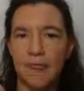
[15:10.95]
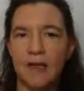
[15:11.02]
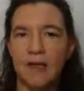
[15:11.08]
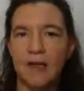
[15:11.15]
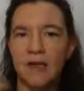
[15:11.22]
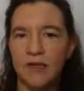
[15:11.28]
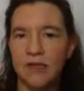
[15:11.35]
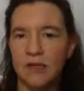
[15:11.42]

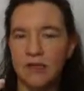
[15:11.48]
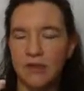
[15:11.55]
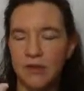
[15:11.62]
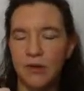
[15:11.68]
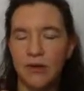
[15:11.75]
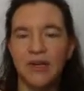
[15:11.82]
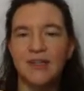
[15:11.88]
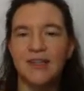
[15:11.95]

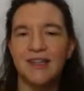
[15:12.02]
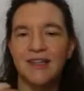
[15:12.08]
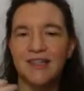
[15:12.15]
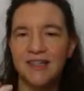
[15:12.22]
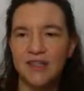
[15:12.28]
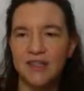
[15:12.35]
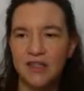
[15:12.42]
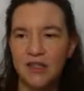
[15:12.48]

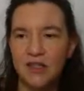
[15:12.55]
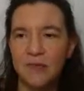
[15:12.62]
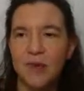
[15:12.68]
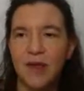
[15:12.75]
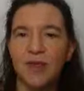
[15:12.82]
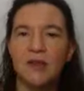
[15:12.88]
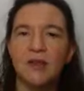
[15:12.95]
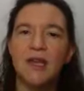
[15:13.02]
this
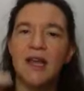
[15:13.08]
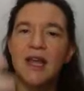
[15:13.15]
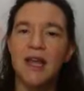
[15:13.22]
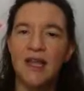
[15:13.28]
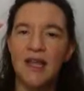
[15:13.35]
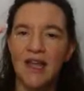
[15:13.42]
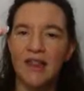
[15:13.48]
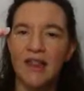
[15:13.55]
method,
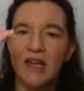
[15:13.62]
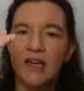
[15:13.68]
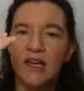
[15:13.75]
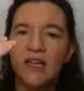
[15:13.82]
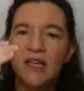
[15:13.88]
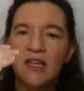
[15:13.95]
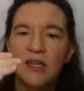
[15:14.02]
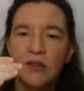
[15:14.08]
and then
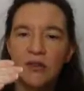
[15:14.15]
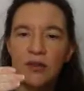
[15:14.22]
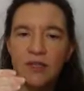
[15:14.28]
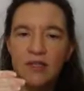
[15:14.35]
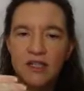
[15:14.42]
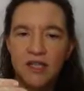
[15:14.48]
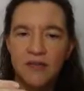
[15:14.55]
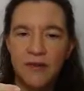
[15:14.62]
leading to the
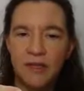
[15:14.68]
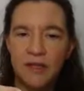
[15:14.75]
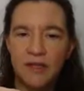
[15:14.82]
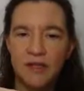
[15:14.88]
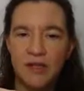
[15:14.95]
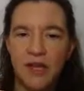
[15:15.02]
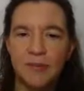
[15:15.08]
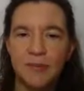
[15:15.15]
sieving
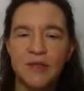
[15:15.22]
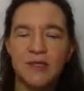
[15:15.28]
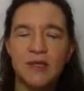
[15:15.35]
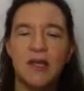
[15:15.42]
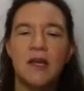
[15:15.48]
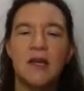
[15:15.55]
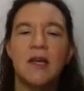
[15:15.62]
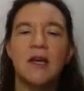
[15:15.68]
steps,
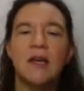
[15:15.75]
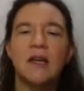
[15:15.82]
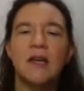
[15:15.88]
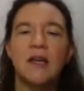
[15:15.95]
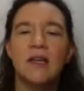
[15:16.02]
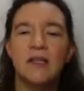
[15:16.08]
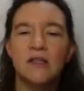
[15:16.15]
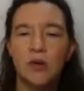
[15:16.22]

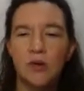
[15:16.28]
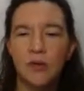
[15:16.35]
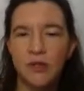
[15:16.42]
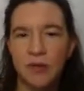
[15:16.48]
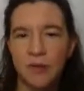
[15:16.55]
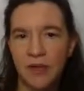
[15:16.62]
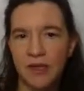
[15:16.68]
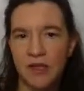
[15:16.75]
is
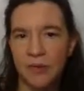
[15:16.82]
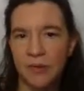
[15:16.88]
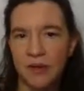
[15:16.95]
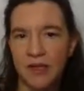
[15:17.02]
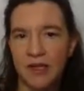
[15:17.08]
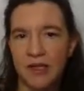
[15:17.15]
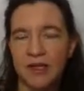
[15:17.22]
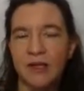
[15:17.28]
also applicable
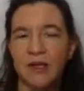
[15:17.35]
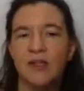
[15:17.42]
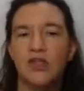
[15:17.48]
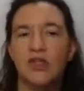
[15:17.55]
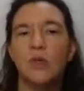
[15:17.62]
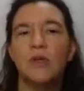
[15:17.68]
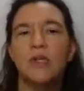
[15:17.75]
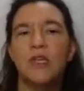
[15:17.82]
here.
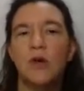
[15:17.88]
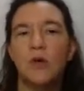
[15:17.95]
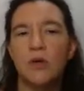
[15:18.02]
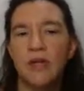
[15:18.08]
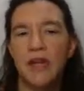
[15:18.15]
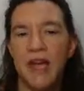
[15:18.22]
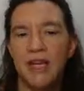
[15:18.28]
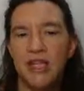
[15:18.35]
So we
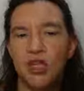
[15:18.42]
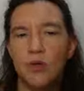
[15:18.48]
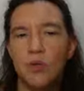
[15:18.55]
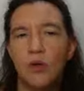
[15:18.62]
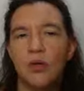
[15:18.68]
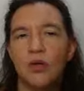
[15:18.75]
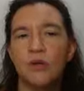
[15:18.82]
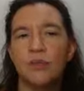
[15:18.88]
don't actually
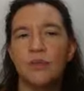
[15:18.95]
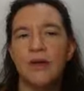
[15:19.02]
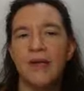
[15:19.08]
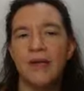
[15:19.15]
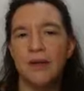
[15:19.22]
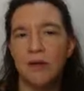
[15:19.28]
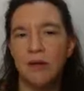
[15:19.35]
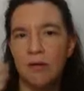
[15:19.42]
want to
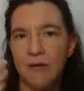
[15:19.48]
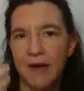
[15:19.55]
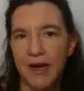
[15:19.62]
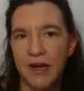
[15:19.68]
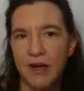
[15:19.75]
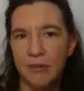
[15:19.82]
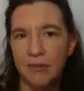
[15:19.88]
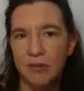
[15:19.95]
pick
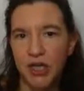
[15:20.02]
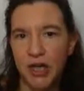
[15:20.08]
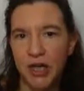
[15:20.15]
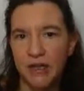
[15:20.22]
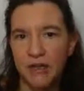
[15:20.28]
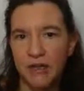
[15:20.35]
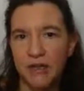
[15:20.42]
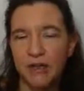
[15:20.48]
random
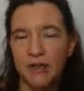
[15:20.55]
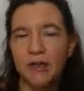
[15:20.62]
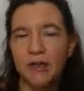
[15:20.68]
j's